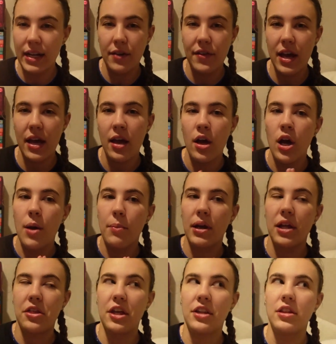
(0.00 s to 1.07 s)
of it, but
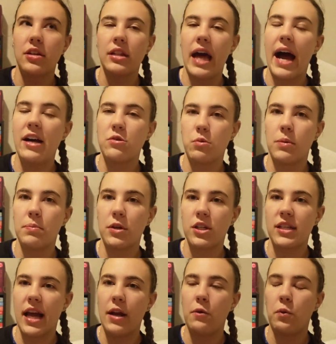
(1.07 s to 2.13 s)
I think the last
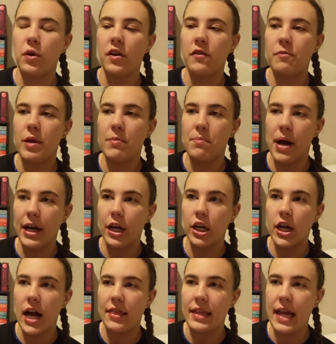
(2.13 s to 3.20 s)
1% would have been
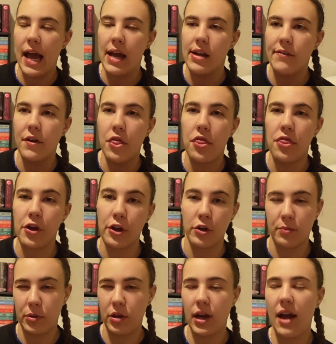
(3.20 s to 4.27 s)
better at the end of a
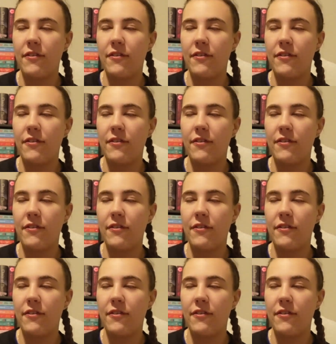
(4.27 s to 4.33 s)
third book.